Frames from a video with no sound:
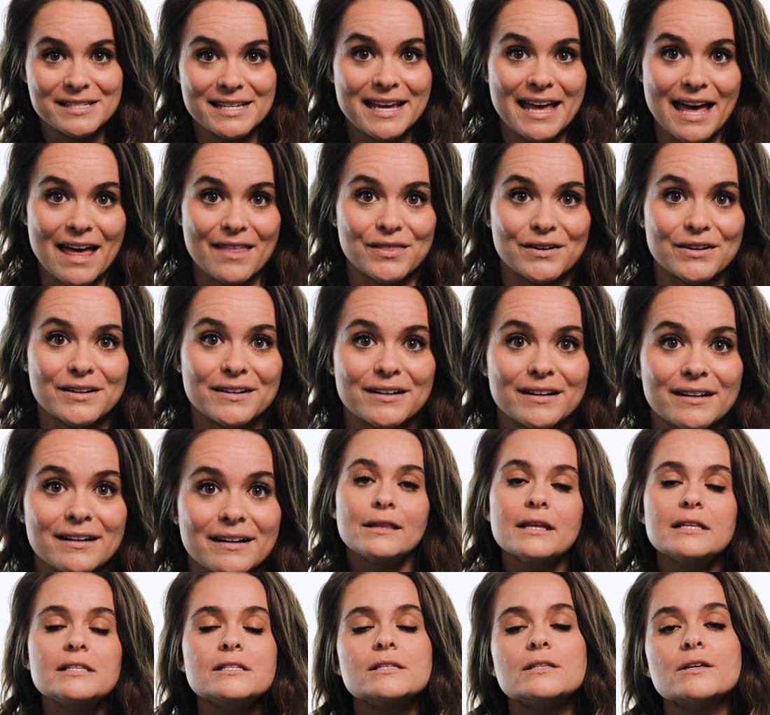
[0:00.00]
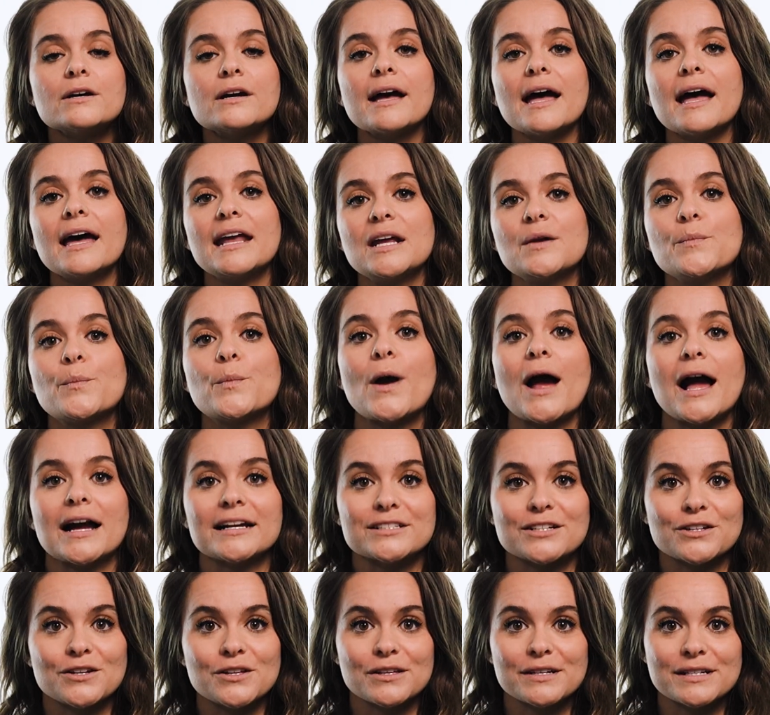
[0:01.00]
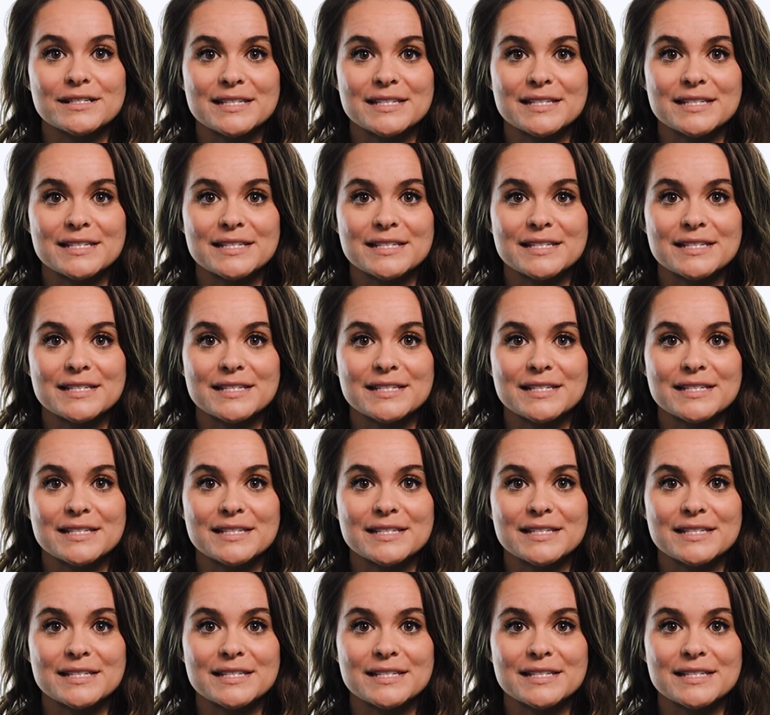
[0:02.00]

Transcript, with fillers: together, let's look at a practical